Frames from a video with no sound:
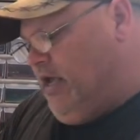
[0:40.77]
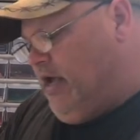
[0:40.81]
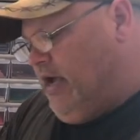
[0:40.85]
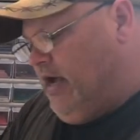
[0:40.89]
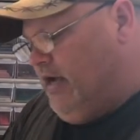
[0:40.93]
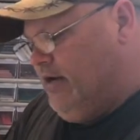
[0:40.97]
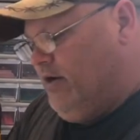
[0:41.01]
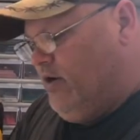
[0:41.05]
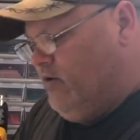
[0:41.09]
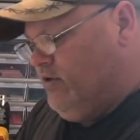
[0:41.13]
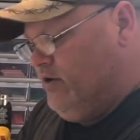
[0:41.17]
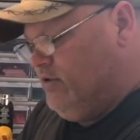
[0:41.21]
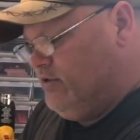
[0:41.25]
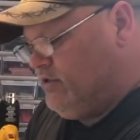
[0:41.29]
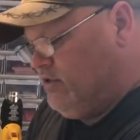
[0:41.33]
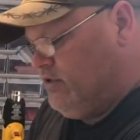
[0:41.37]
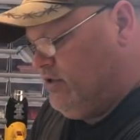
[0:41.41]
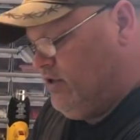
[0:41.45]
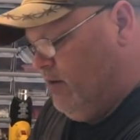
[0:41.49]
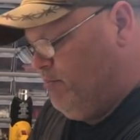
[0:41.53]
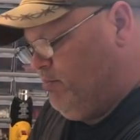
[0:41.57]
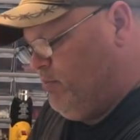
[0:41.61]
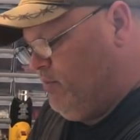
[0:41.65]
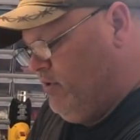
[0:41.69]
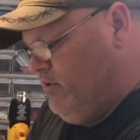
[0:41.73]
I know there's a
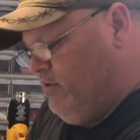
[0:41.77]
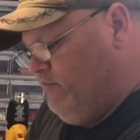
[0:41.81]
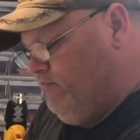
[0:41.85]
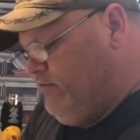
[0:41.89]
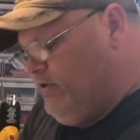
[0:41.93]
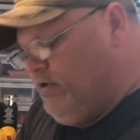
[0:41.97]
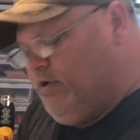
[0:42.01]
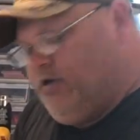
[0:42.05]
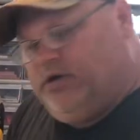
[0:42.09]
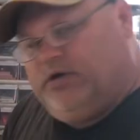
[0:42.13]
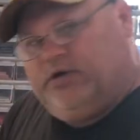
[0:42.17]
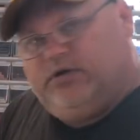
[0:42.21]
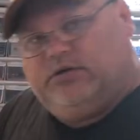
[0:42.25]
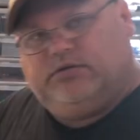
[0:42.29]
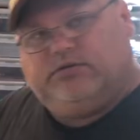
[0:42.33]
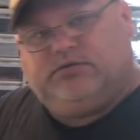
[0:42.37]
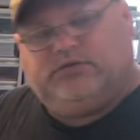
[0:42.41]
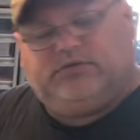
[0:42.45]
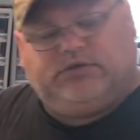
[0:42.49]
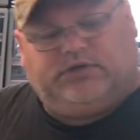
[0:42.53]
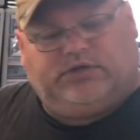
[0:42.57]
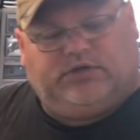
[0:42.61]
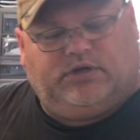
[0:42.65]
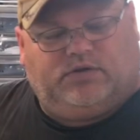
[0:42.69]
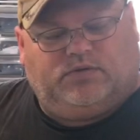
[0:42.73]
couple of uh,
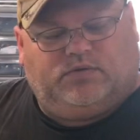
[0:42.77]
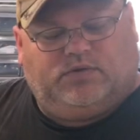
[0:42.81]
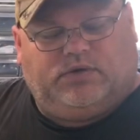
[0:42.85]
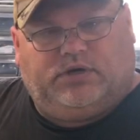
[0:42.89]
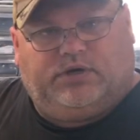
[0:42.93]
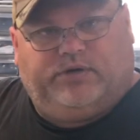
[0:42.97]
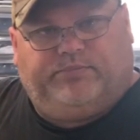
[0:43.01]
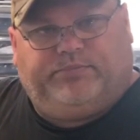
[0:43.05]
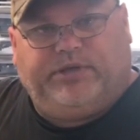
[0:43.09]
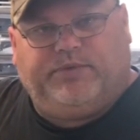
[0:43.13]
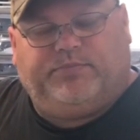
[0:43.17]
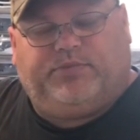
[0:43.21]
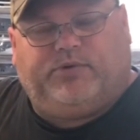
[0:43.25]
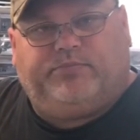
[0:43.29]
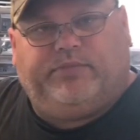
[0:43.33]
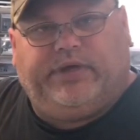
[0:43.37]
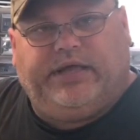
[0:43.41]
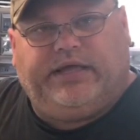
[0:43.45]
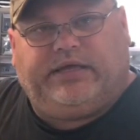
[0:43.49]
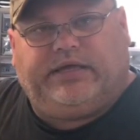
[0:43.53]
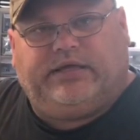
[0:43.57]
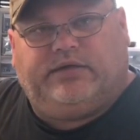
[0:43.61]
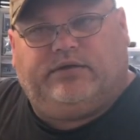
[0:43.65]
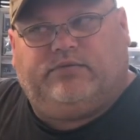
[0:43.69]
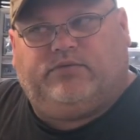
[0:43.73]
you know people
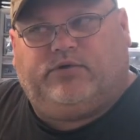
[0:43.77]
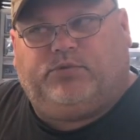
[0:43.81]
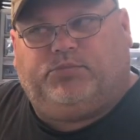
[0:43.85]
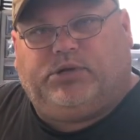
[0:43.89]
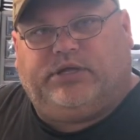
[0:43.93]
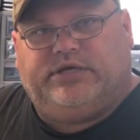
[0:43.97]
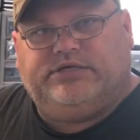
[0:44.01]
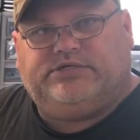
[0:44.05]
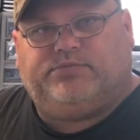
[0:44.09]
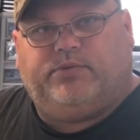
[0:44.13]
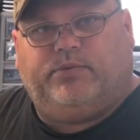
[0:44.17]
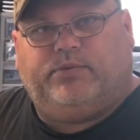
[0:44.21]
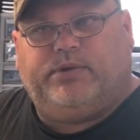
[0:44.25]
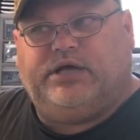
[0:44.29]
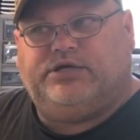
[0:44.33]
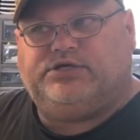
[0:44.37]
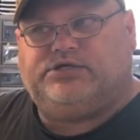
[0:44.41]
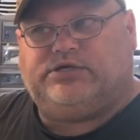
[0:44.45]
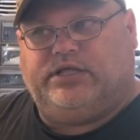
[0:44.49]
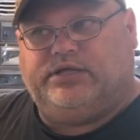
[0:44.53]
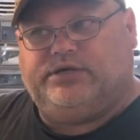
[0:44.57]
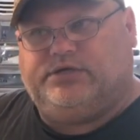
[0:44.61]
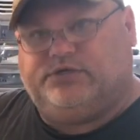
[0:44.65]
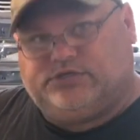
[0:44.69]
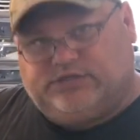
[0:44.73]
making replacement
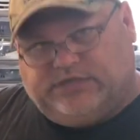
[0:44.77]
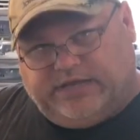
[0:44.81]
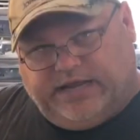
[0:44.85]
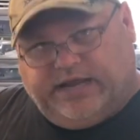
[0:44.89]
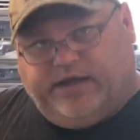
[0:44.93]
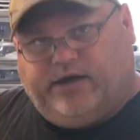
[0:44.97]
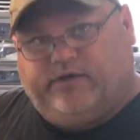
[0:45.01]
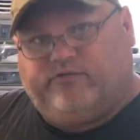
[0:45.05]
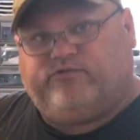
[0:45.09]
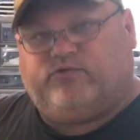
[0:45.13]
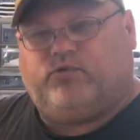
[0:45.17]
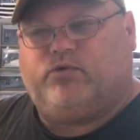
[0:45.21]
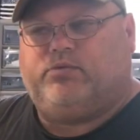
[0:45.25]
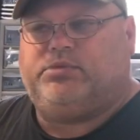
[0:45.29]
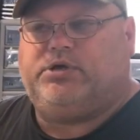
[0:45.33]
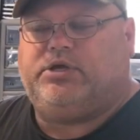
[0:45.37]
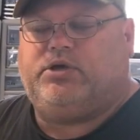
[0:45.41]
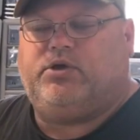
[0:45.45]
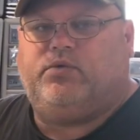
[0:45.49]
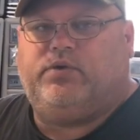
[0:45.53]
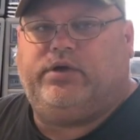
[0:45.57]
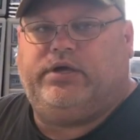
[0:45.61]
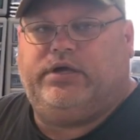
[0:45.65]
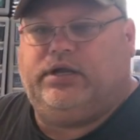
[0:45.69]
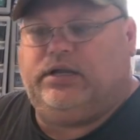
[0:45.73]
modulators now for them to
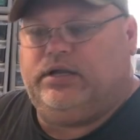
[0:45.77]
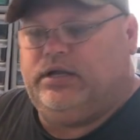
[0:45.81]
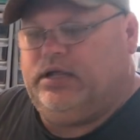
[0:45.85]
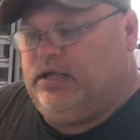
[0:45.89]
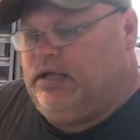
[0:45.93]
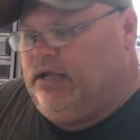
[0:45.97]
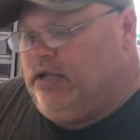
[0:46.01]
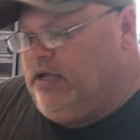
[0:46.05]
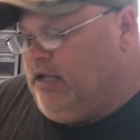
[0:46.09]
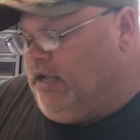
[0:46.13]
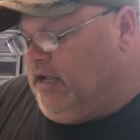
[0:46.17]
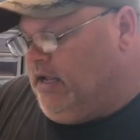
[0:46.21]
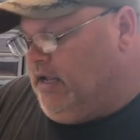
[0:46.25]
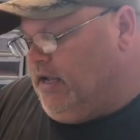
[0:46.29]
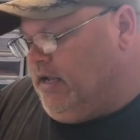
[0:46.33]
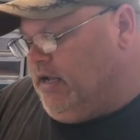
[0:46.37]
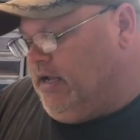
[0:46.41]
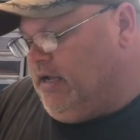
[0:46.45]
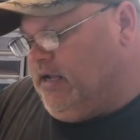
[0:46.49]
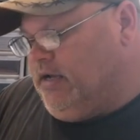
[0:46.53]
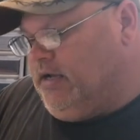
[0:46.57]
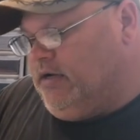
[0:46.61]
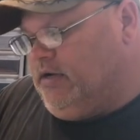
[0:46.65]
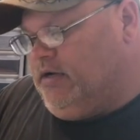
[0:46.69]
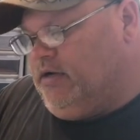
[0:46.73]
go in,
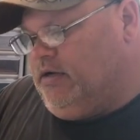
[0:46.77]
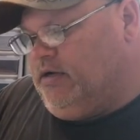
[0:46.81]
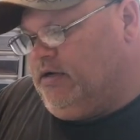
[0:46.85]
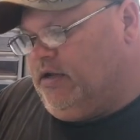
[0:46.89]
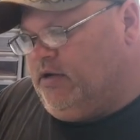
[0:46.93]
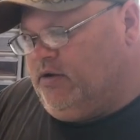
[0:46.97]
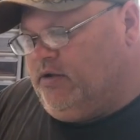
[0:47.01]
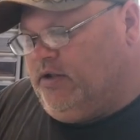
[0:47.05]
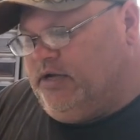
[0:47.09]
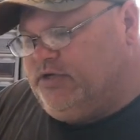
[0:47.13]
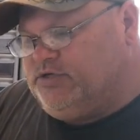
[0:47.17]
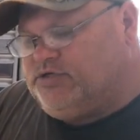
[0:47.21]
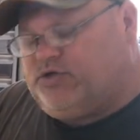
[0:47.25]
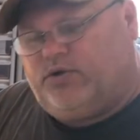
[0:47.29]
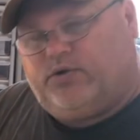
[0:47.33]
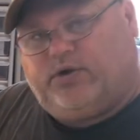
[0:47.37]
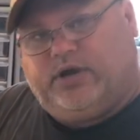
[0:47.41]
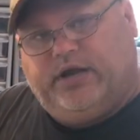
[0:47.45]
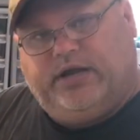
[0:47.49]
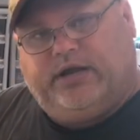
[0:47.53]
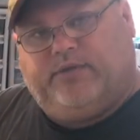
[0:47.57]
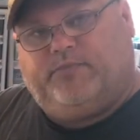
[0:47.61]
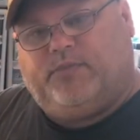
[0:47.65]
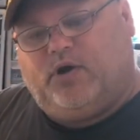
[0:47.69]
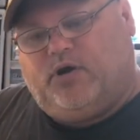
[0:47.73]
and you know that's
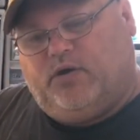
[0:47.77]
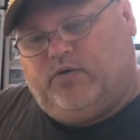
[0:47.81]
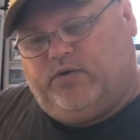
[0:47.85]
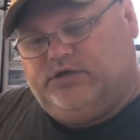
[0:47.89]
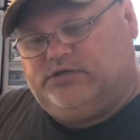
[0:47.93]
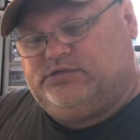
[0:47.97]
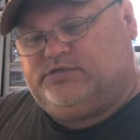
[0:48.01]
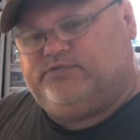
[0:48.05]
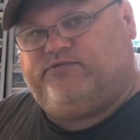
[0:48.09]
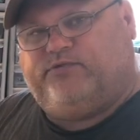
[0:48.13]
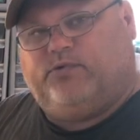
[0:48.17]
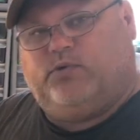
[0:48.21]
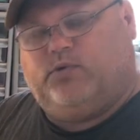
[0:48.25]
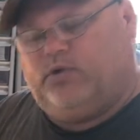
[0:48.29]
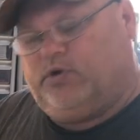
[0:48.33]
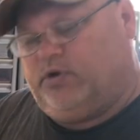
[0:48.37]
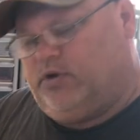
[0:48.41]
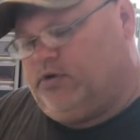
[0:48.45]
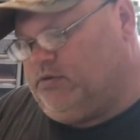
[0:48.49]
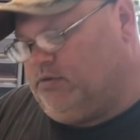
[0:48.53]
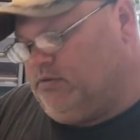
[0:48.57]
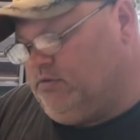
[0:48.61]
great. I'm always for